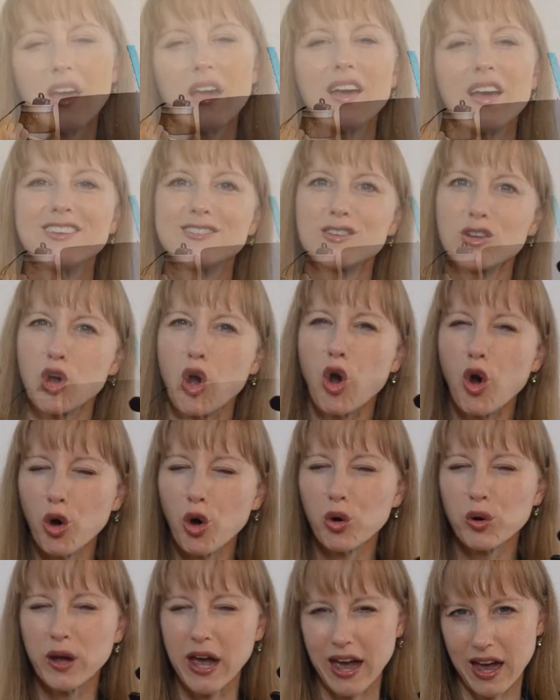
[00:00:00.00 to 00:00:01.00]
is an
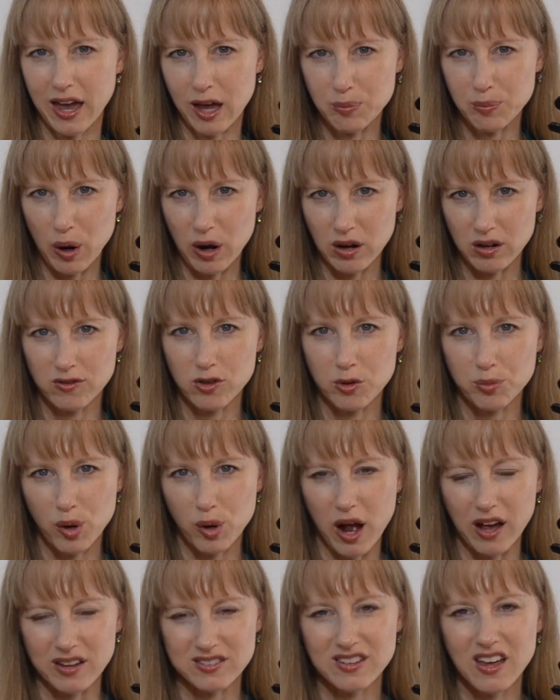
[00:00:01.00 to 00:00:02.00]
okay part of the
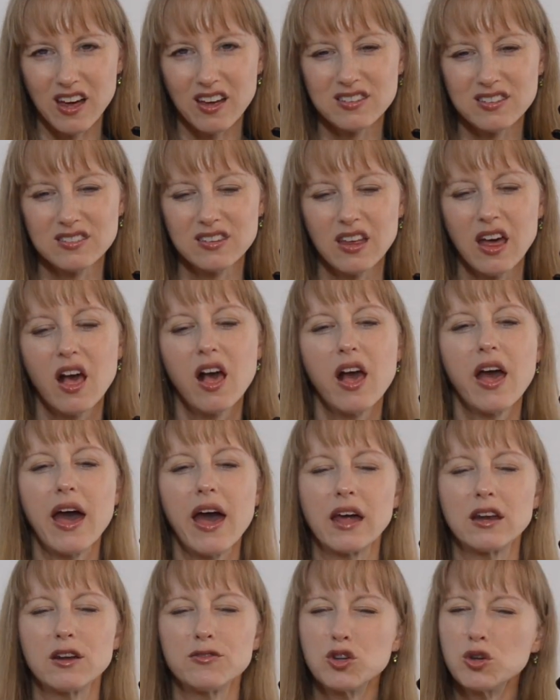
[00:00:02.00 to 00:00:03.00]
process.
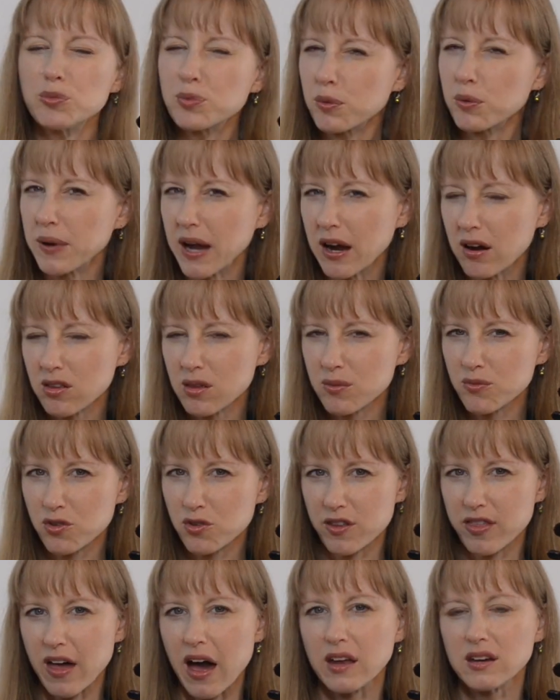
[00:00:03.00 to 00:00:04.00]
And if you prepare them
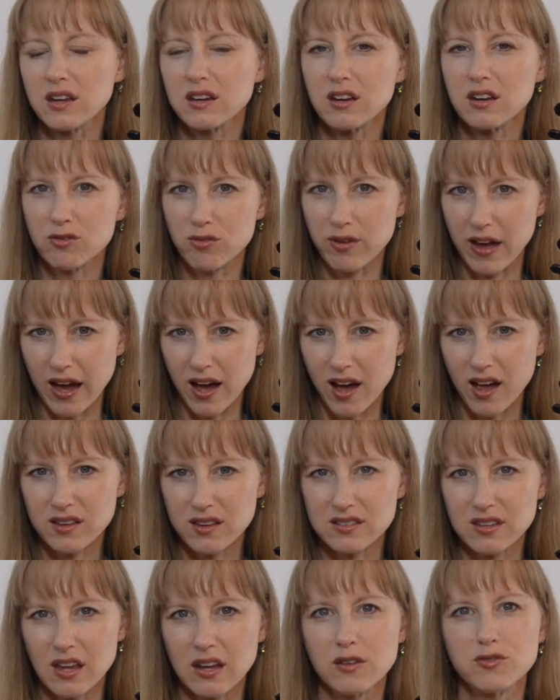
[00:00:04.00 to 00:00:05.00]
for that in
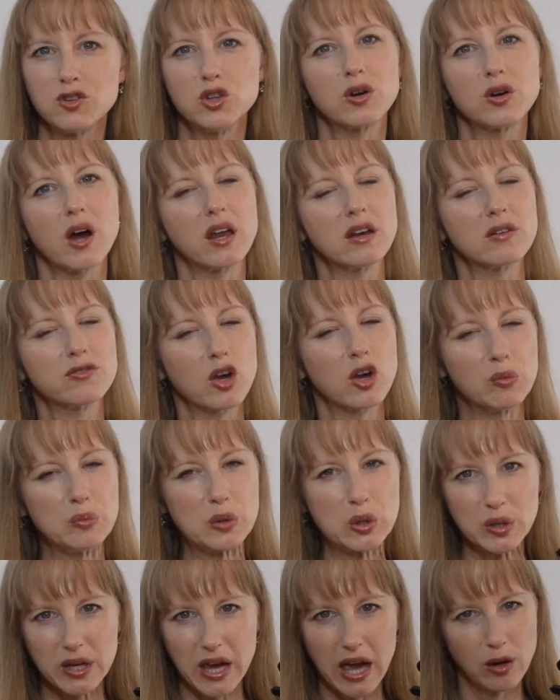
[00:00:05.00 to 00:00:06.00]
advance, and if you kind of
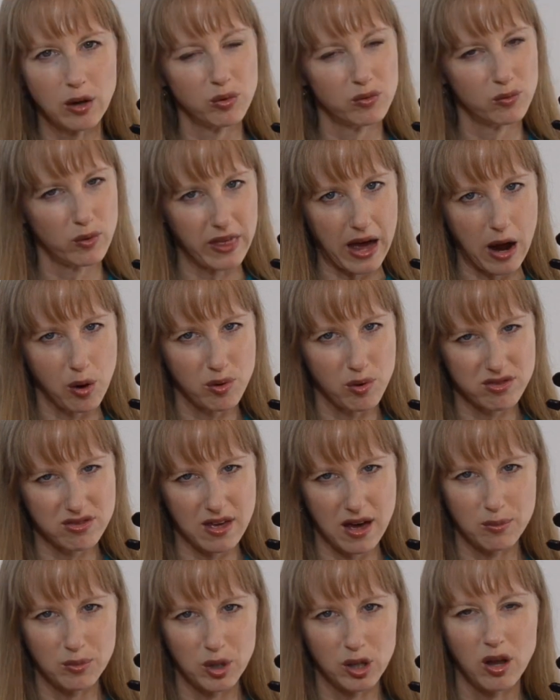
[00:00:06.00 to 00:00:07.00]
communicate with
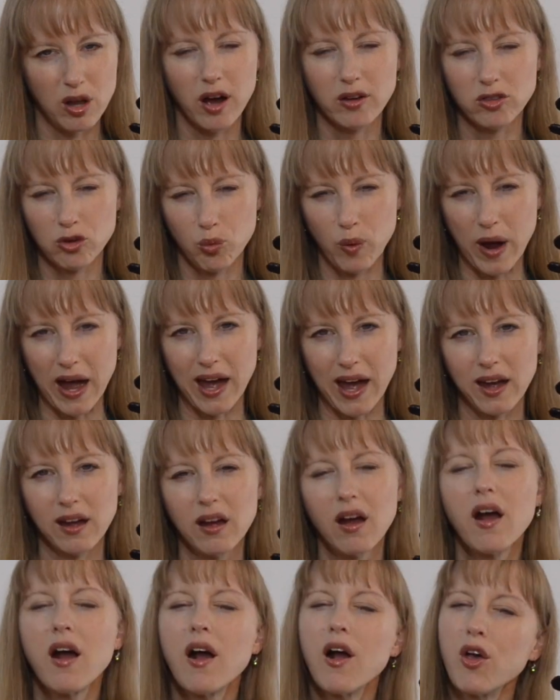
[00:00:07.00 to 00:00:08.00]
them along the
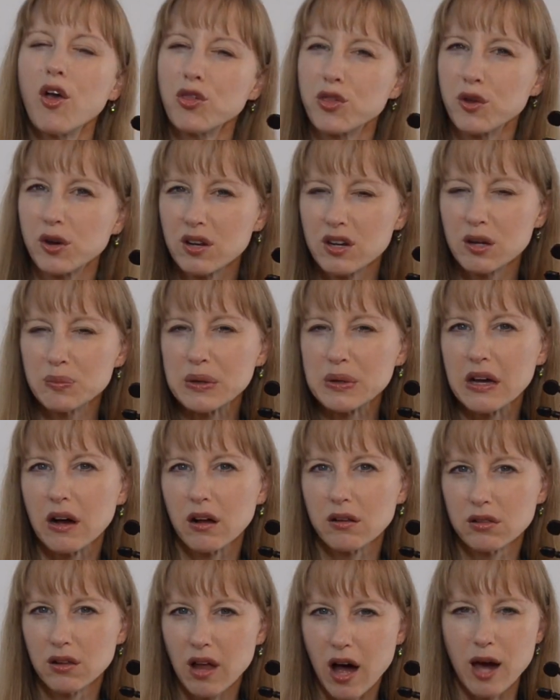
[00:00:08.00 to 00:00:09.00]
way, they're going to be a
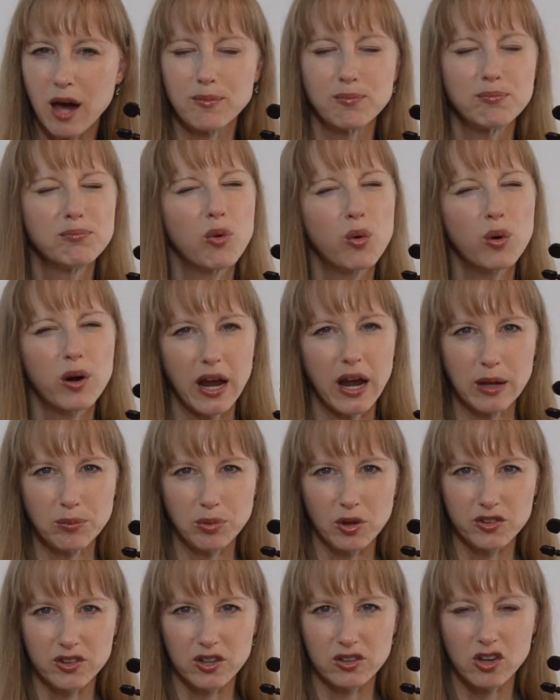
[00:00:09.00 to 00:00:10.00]
lot more
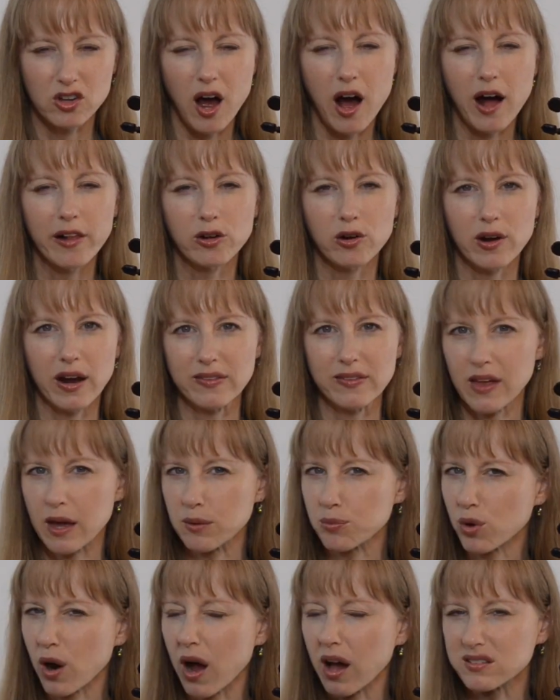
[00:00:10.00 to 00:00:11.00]
able to tolerate
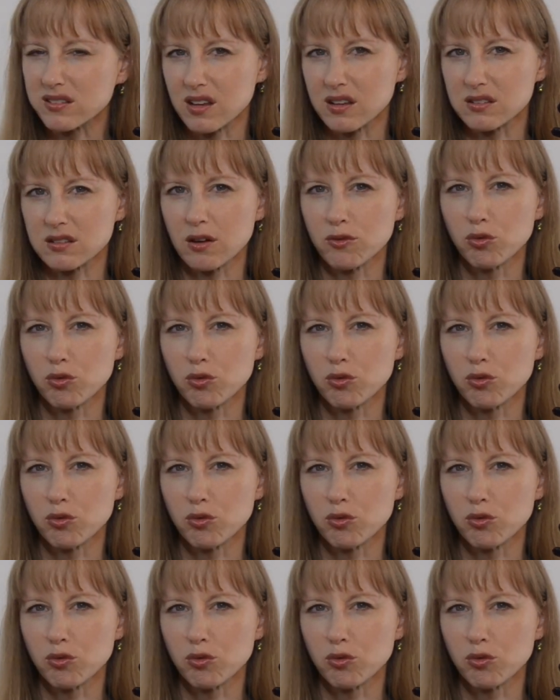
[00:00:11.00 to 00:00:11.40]
that process of